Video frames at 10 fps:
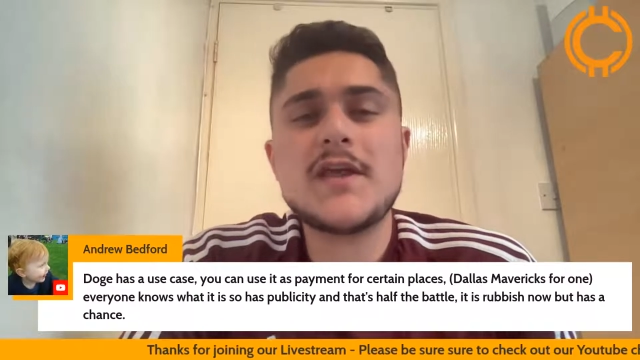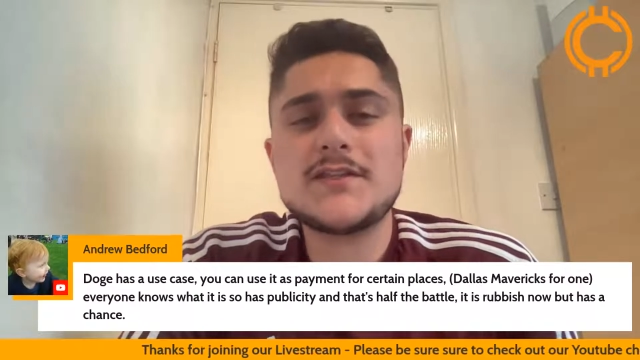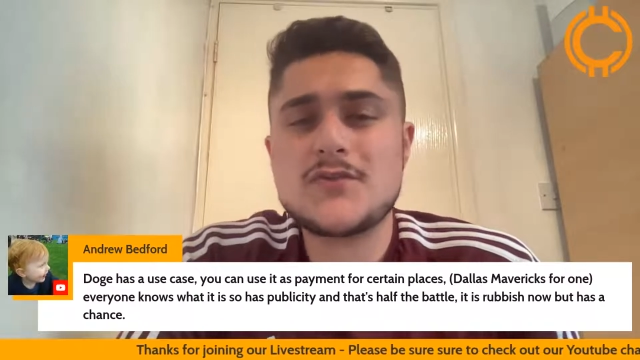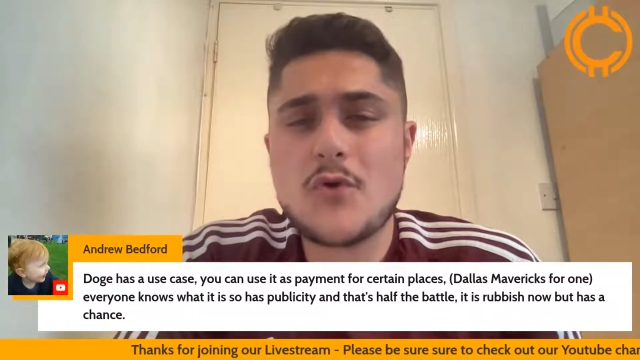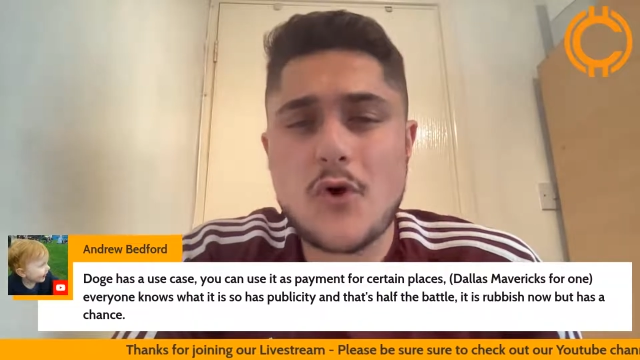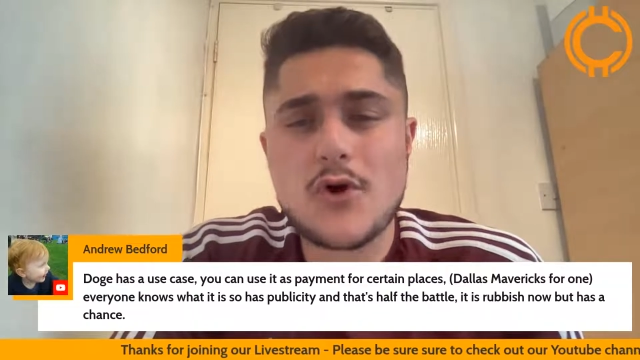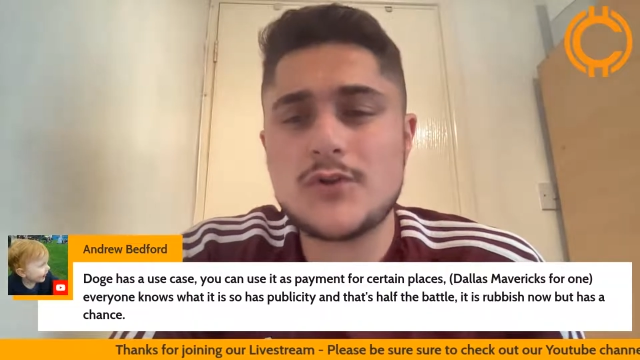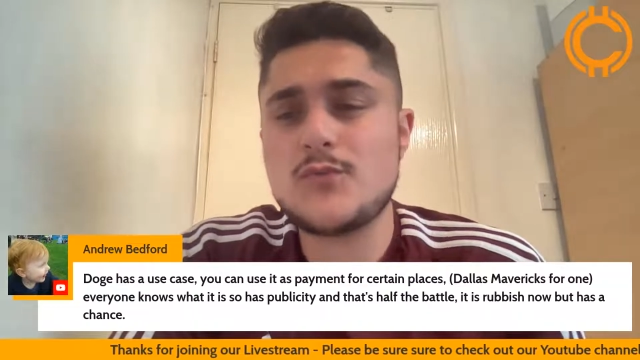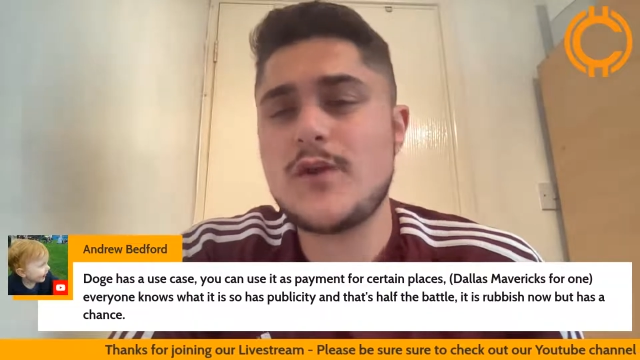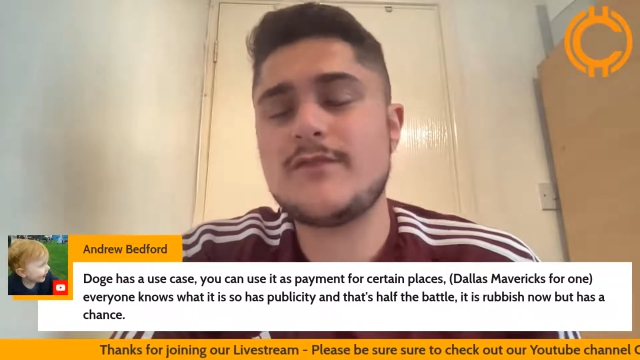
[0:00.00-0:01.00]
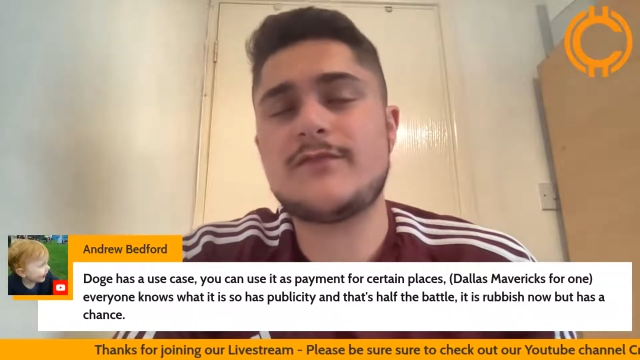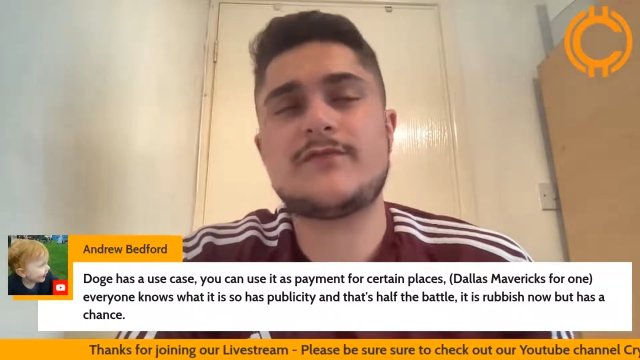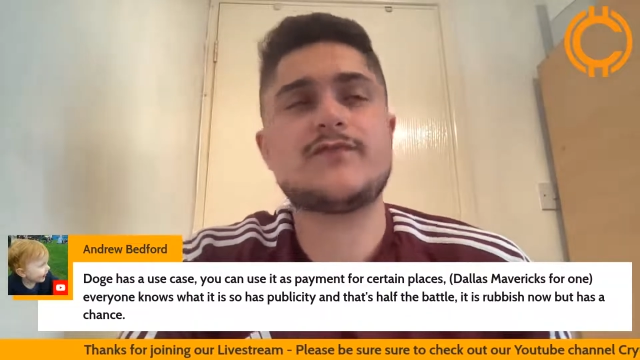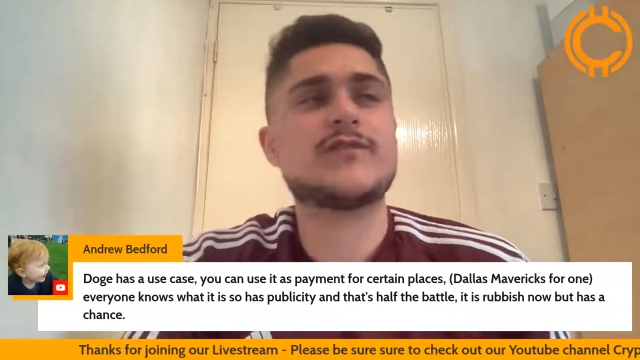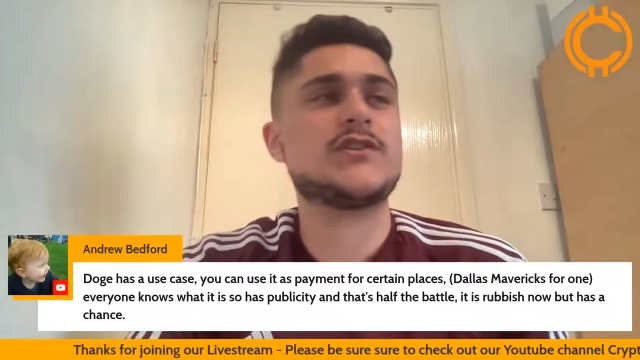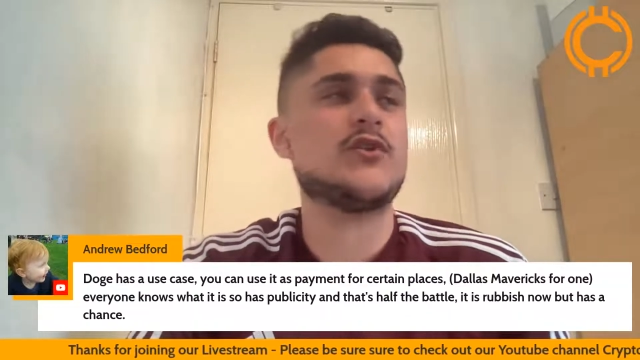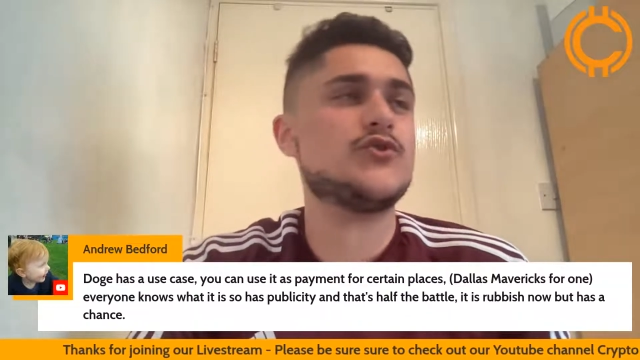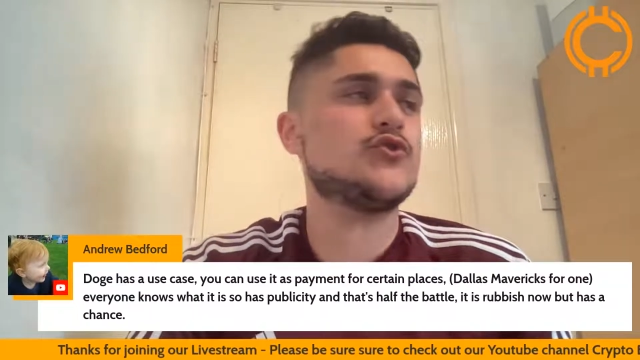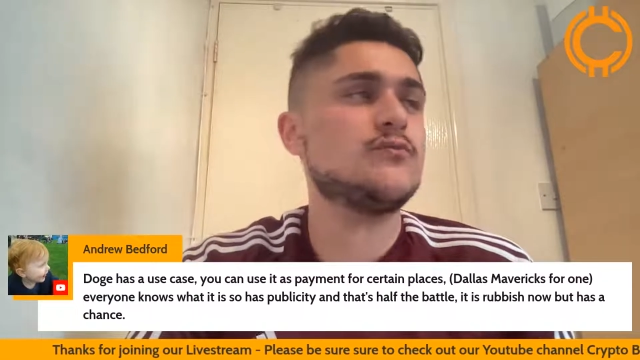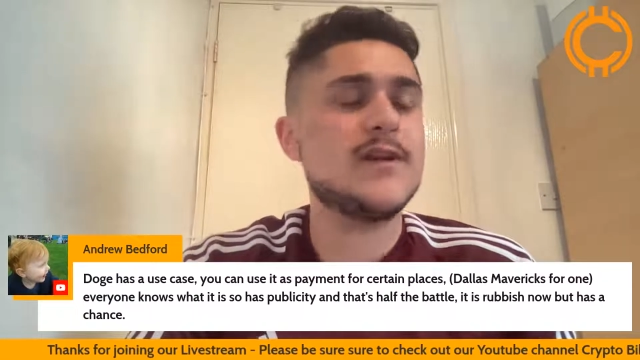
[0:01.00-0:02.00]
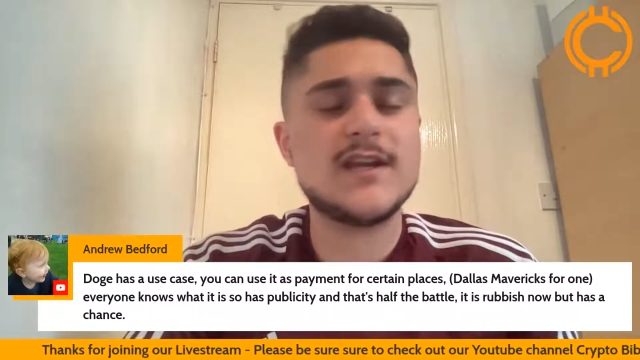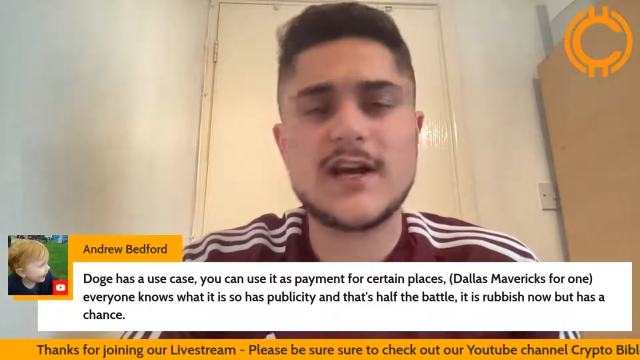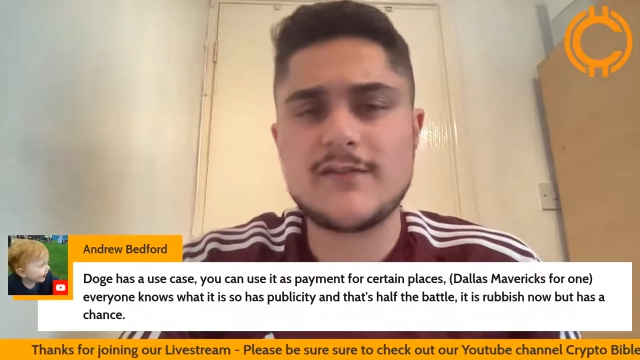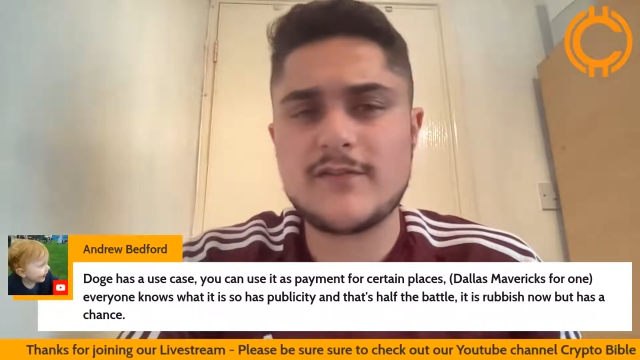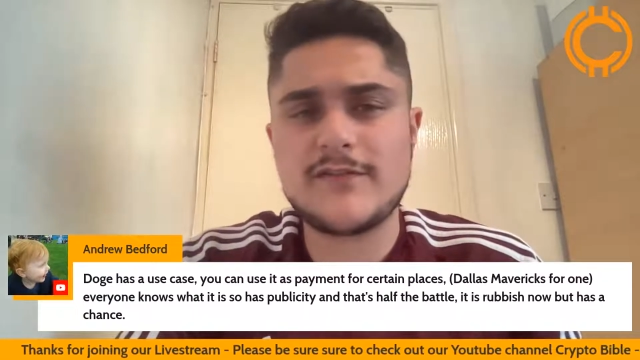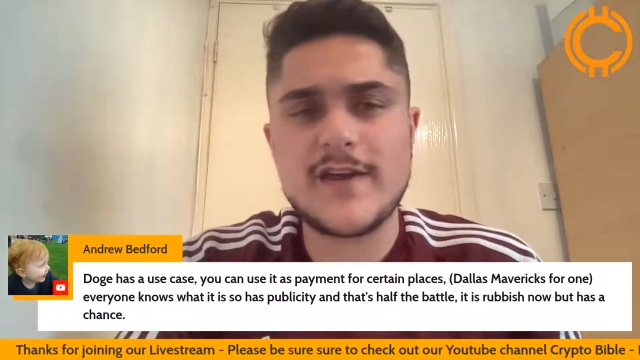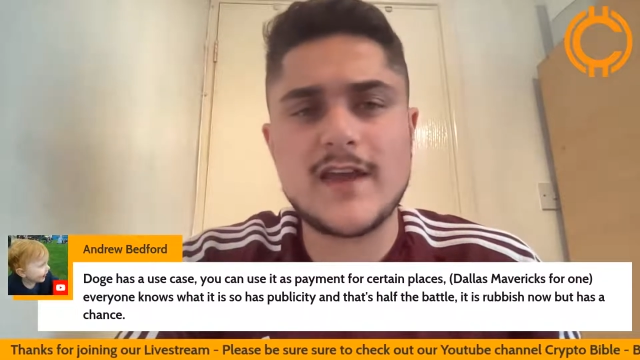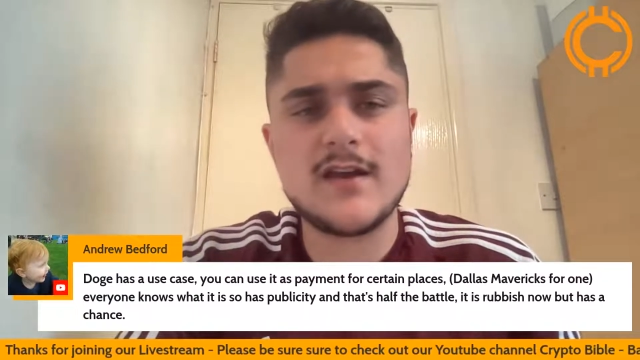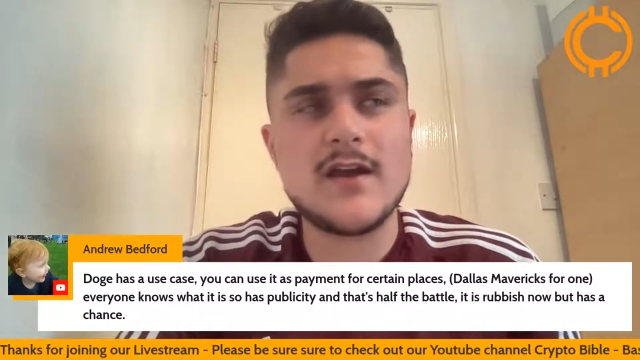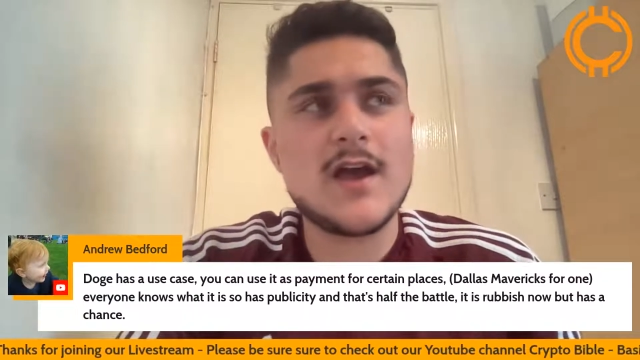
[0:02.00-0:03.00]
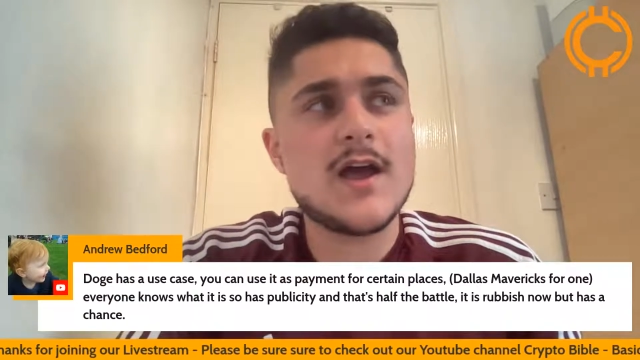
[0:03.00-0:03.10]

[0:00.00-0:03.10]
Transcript: it's gone with social media and everything,